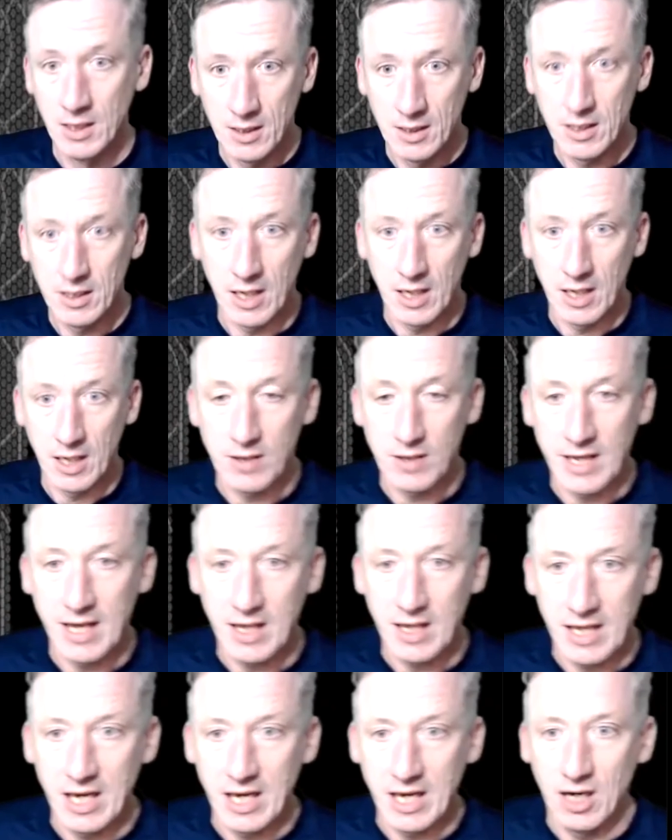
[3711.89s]
you know, they're
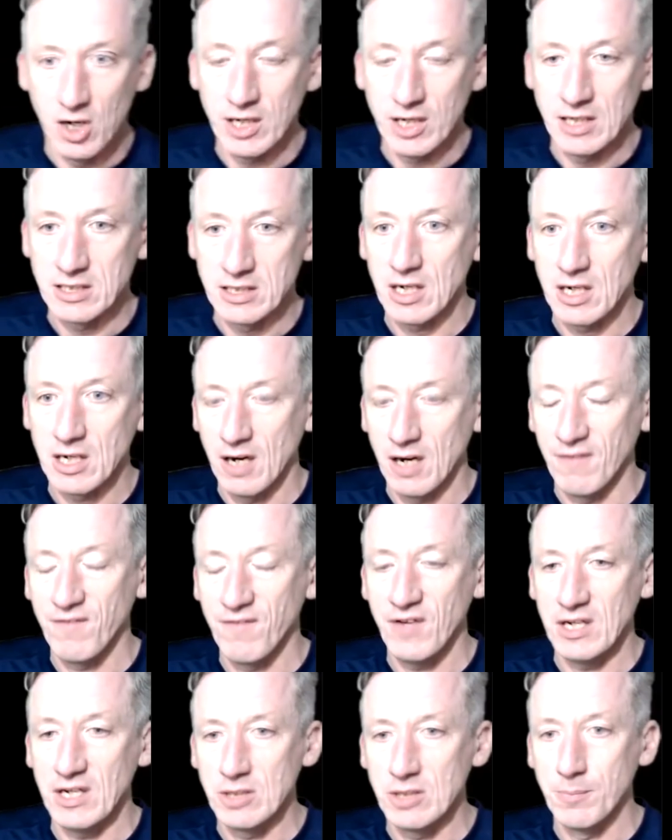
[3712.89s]
looking to kind of
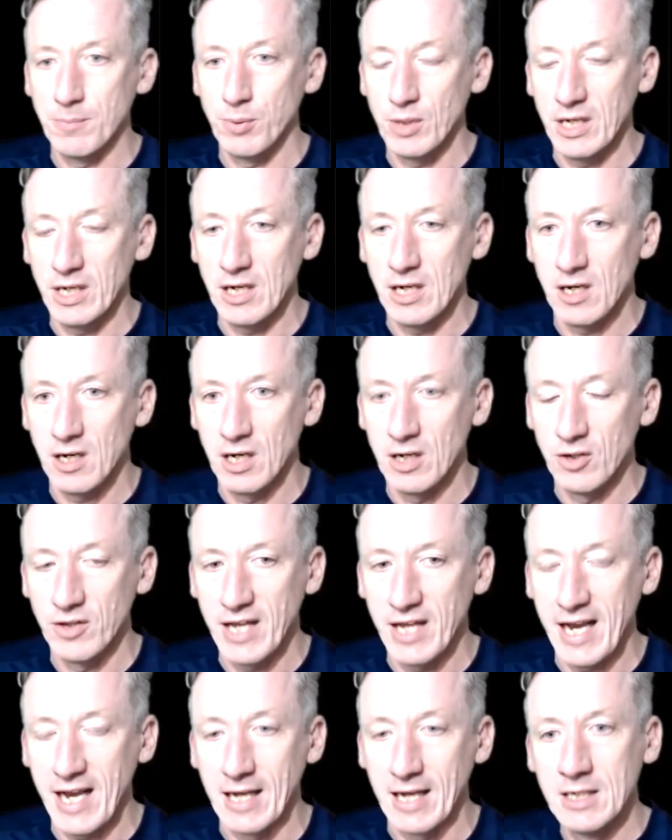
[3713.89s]
feature pretty high on
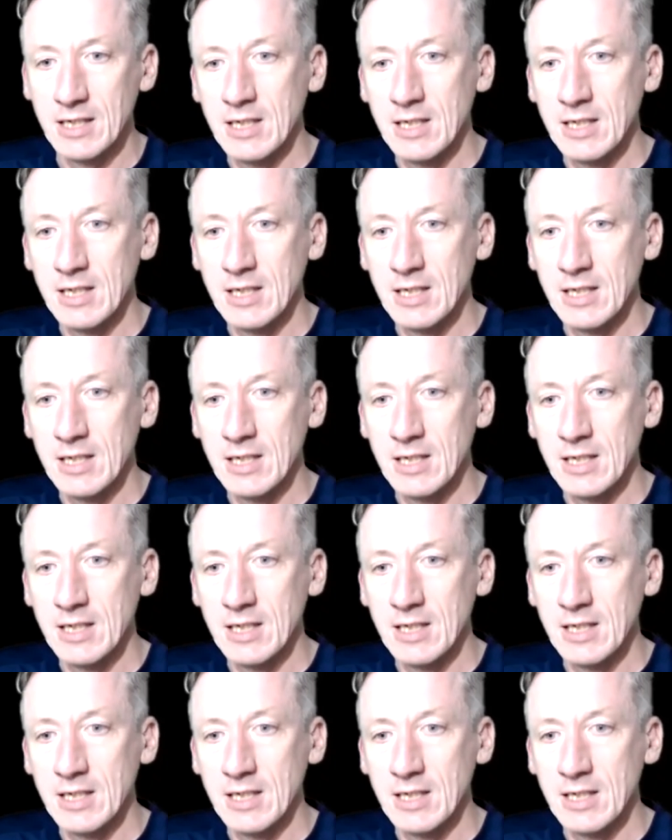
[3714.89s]
that.